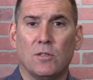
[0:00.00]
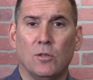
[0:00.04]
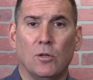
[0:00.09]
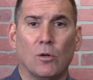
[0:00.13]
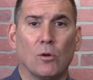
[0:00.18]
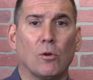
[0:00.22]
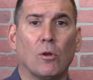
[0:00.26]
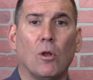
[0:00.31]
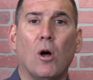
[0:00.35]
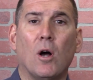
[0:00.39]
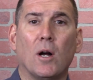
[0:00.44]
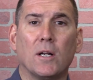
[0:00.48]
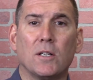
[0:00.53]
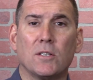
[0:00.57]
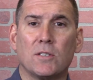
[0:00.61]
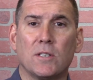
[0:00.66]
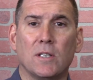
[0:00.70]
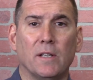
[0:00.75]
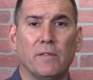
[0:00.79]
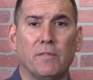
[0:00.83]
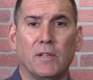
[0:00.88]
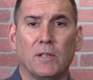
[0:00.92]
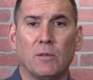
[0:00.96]
your longest
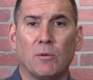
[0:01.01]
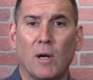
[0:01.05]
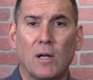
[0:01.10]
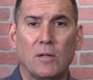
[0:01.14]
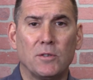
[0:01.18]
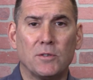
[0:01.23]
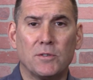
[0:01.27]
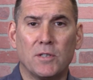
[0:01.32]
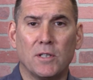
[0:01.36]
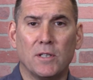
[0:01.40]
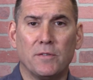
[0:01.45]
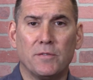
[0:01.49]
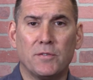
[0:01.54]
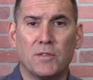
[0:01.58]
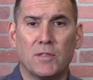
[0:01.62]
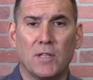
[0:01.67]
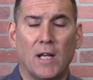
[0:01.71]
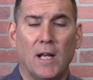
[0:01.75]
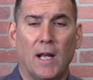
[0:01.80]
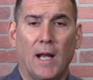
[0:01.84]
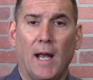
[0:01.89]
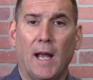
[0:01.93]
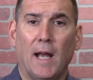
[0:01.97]
living relatives,
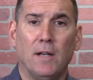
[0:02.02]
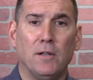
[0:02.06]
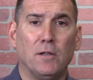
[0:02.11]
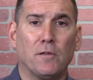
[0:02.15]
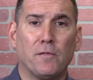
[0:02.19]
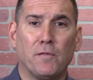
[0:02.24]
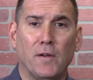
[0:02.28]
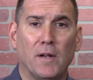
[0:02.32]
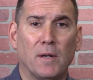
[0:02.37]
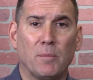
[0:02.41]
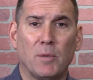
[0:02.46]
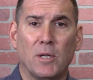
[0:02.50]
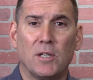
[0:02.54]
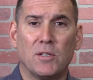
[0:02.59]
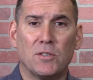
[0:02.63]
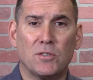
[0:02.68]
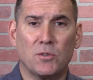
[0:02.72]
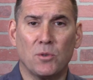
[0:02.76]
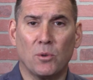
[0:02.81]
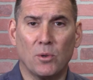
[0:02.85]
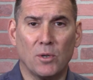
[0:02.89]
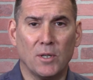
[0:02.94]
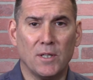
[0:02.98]
and your family
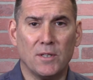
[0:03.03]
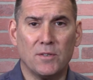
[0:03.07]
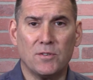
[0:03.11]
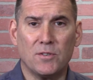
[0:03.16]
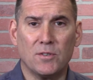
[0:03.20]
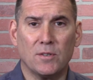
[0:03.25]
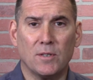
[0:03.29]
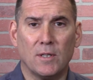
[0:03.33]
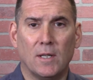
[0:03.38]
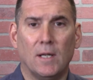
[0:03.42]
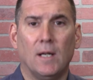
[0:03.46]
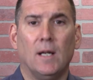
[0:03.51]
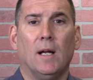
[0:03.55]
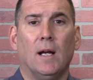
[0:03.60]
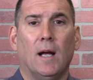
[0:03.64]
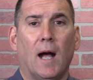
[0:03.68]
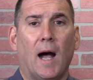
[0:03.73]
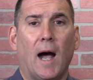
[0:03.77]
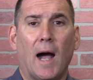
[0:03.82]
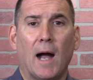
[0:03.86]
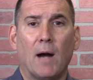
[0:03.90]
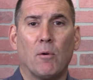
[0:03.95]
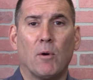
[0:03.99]
historians,
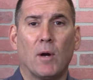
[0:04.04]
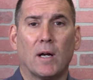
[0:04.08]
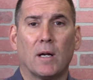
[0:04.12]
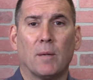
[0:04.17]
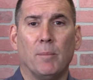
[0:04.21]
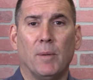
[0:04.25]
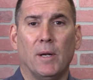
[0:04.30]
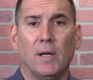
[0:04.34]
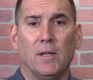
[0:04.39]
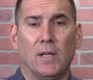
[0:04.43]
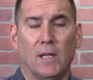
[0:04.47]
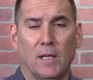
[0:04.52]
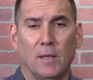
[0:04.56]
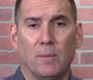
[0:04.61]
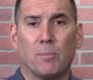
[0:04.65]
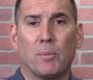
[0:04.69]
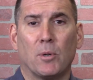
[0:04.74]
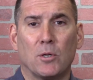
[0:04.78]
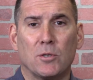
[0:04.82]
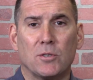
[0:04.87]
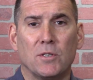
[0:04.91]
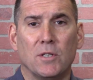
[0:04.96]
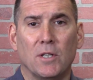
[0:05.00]
I recommend
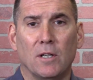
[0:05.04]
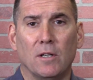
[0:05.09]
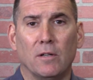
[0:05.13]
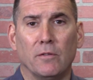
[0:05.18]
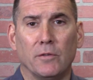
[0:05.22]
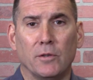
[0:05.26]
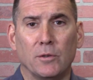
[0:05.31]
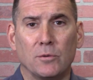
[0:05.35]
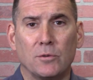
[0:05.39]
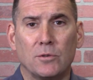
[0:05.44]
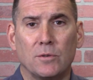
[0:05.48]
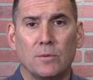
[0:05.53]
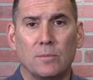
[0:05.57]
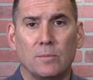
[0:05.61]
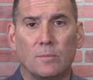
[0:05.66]
in-person interviews.